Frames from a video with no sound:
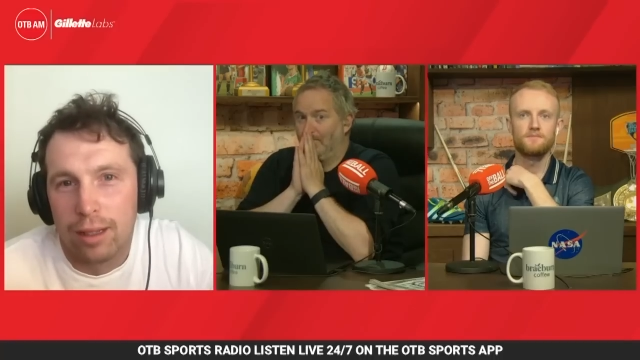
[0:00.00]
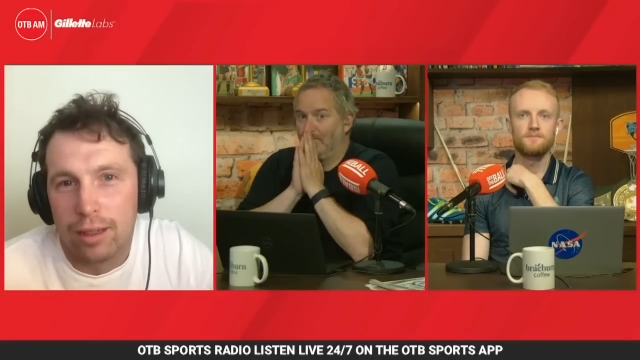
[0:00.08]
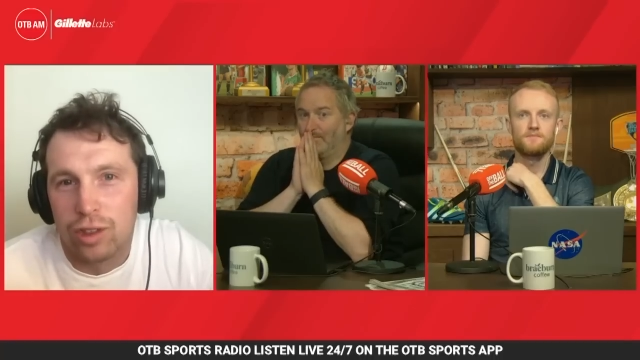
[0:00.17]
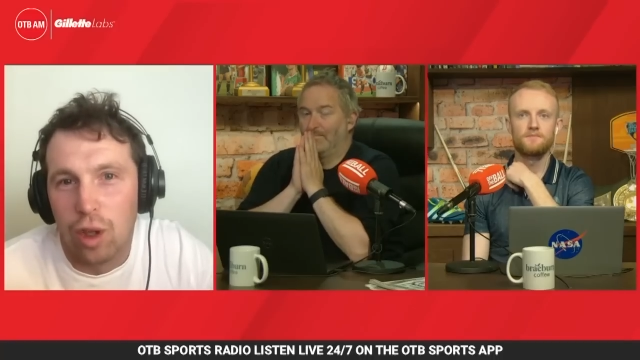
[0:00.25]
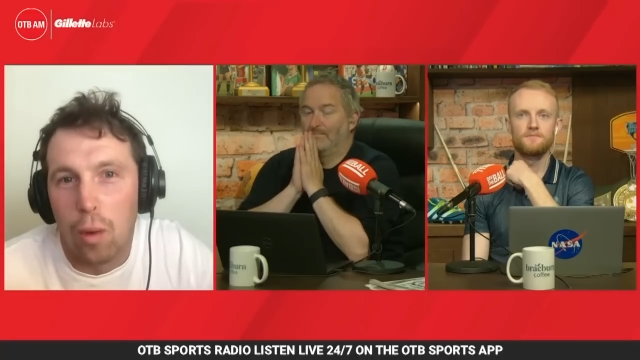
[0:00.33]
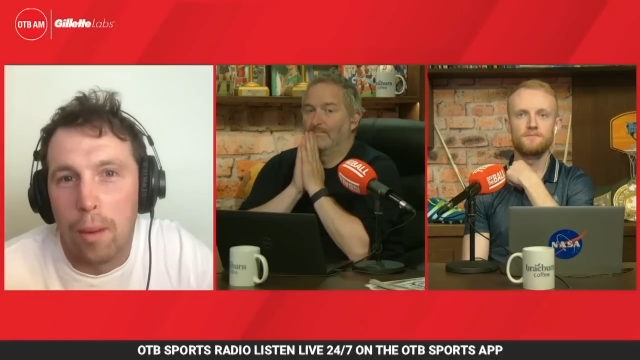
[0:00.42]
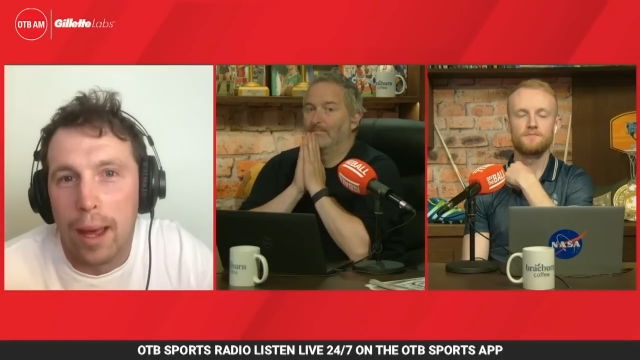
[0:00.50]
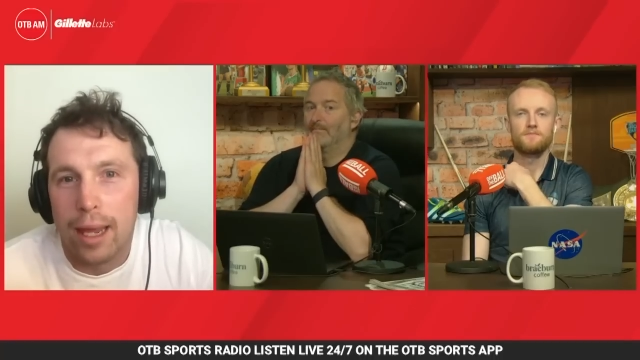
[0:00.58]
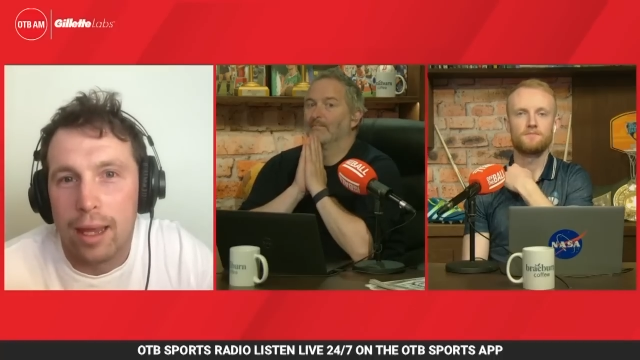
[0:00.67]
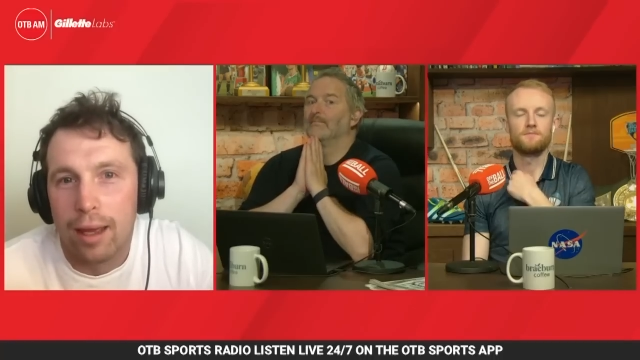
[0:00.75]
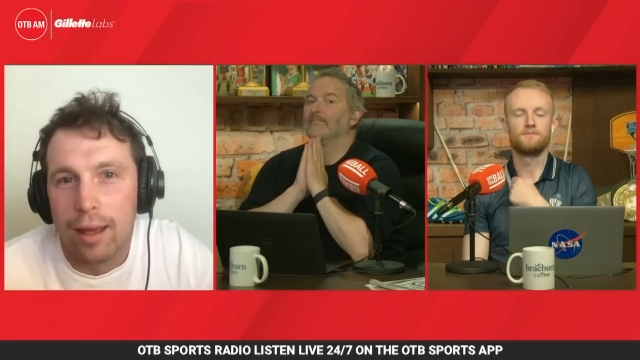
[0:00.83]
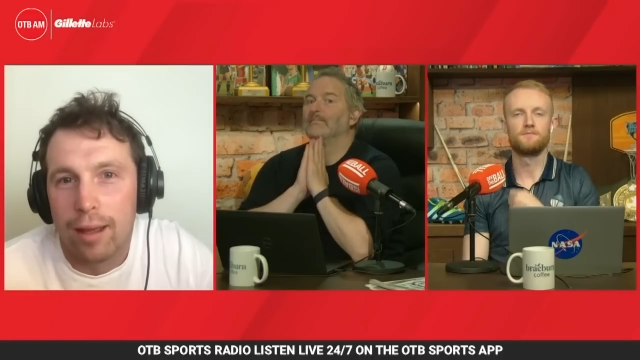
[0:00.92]
Speaker 1: There's so
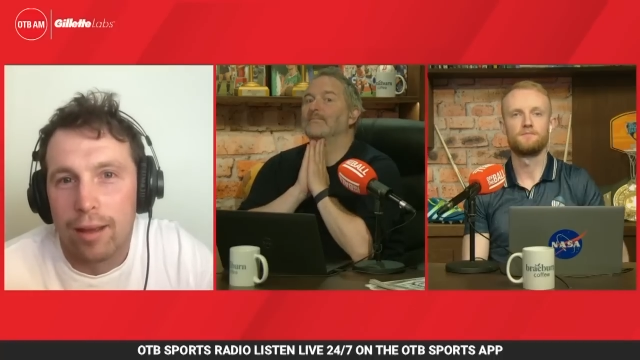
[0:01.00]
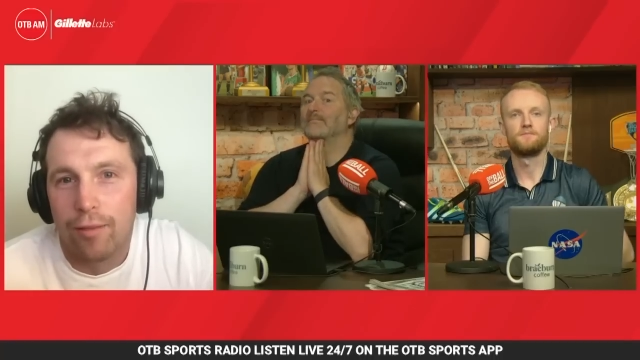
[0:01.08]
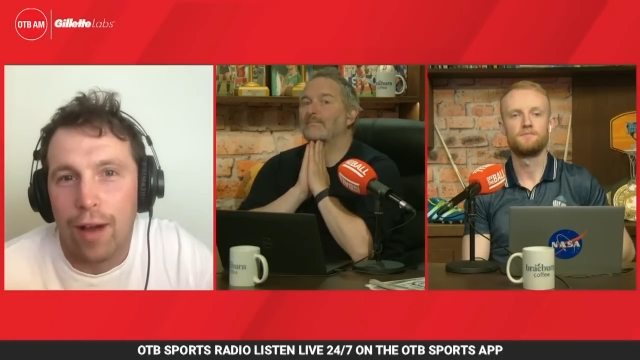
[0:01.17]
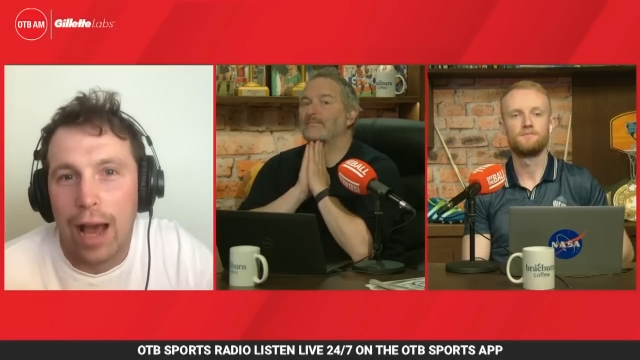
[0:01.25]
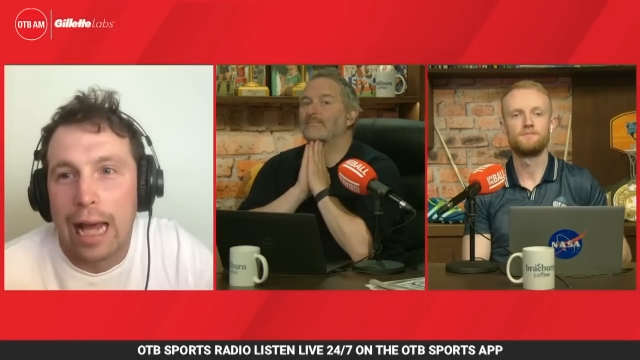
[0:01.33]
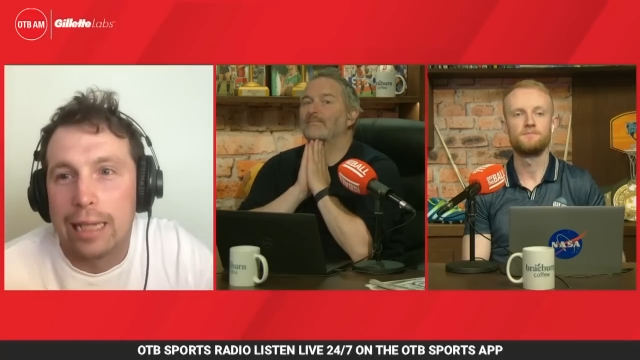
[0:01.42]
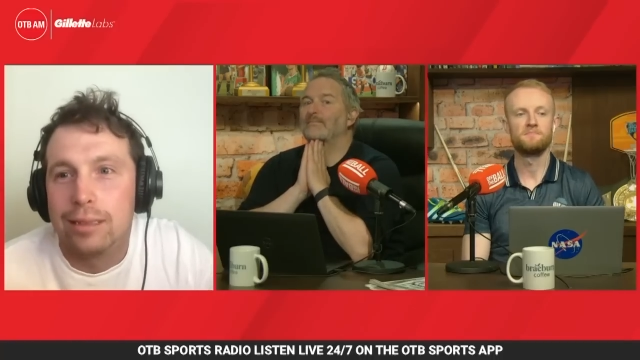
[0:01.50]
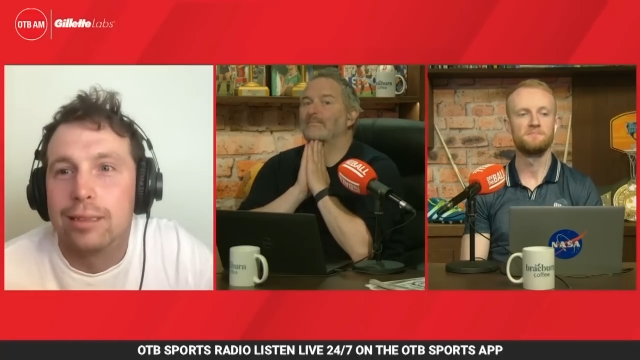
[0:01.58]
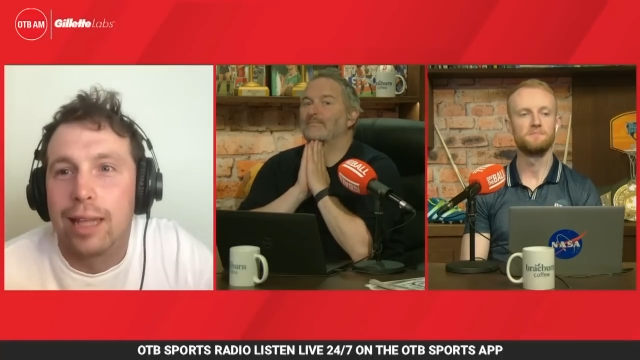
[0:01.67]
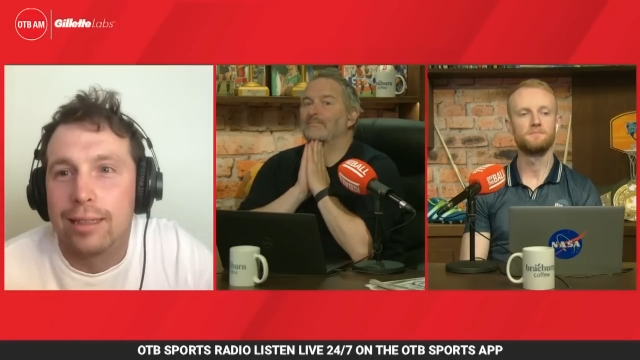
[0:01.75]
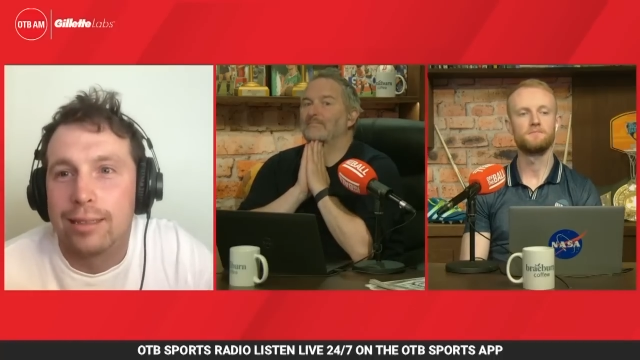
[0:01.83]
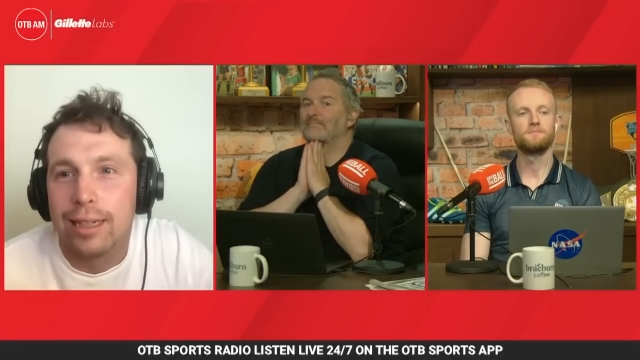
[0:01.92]
many
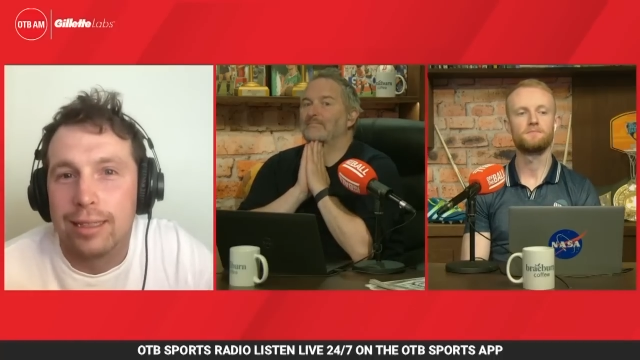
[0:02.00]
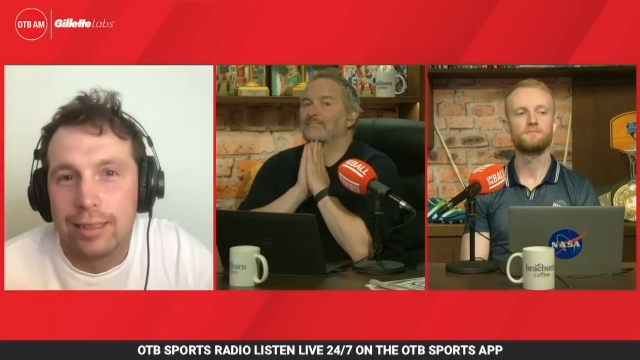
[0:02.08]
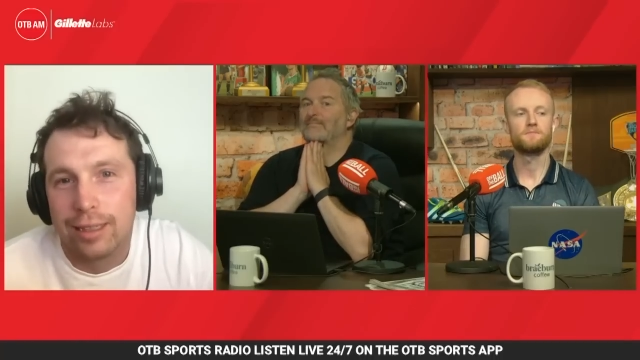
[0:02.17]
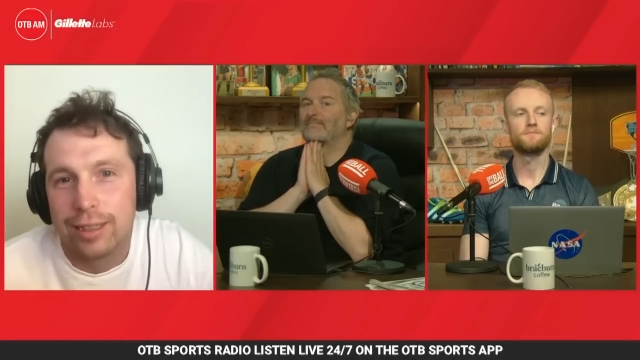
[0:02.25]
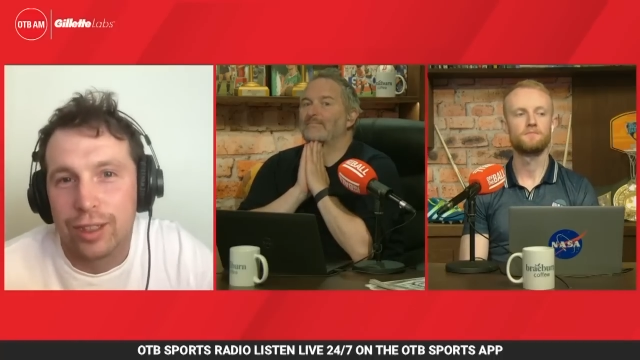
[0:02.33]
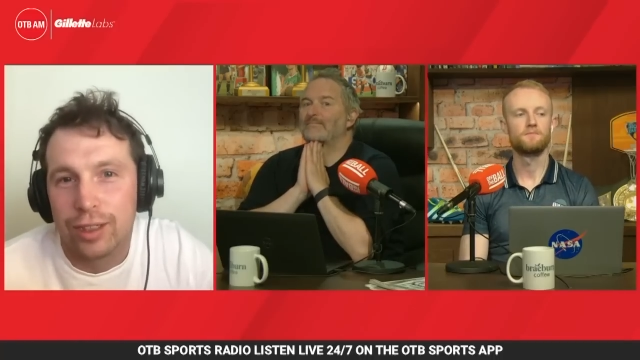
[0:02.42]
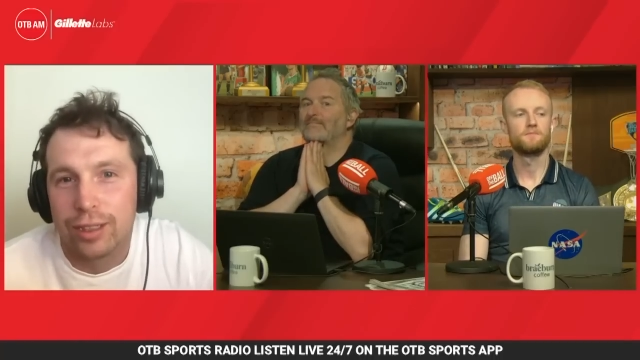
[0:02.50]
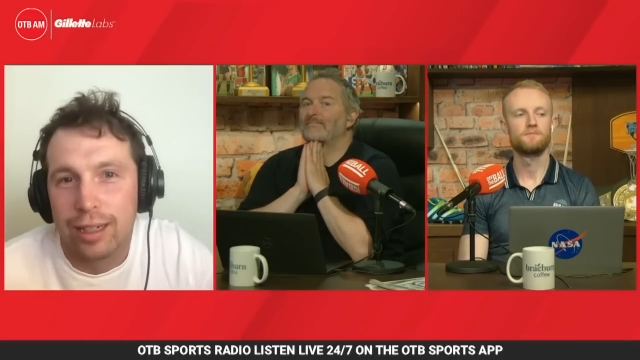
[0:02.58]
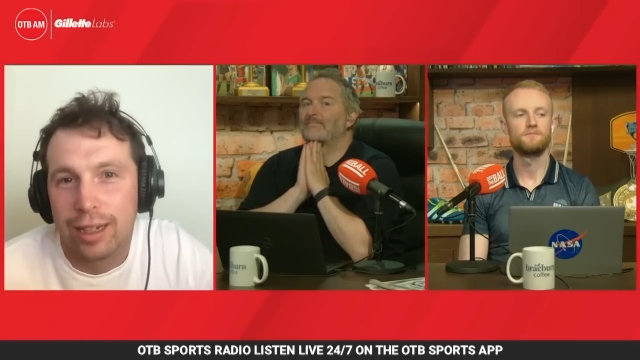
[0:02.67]
fans that it's easy to just